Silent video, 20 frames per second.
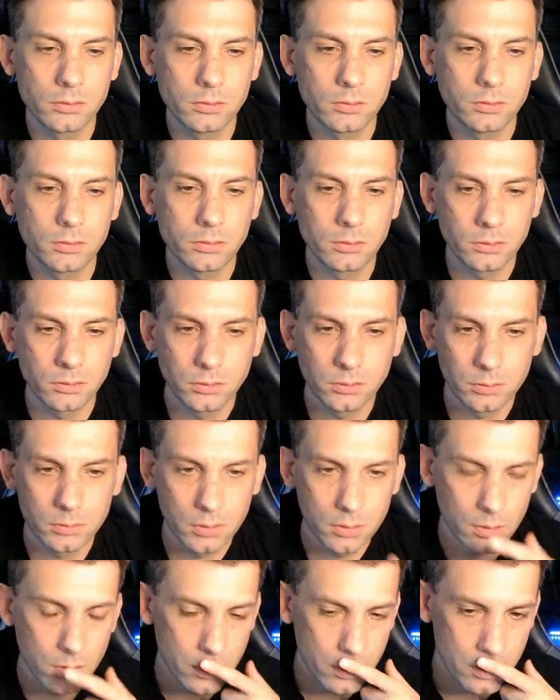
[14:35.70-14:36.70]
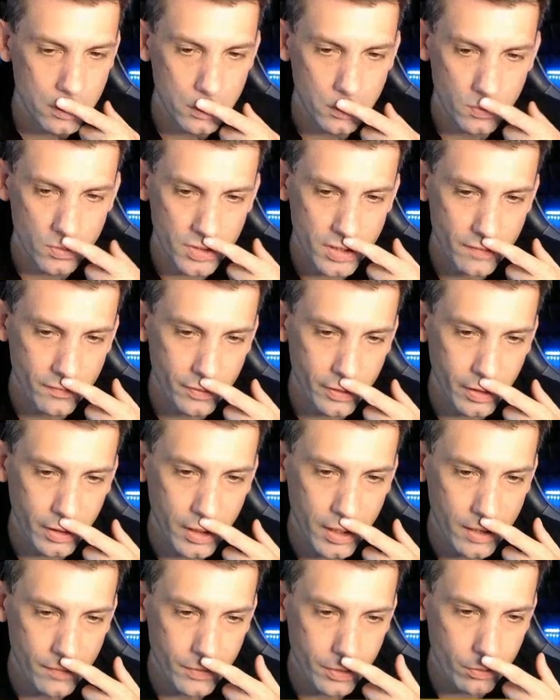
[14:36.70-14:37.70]
We're definitely gonna
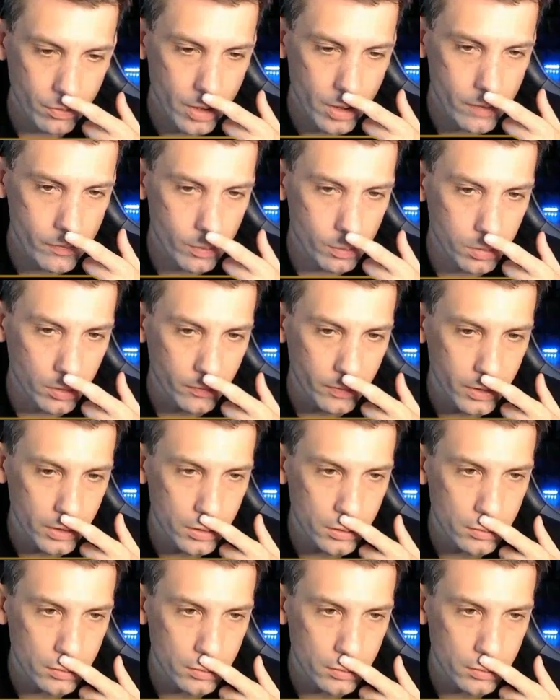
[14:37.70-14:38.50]
have to Rite of Oblivion.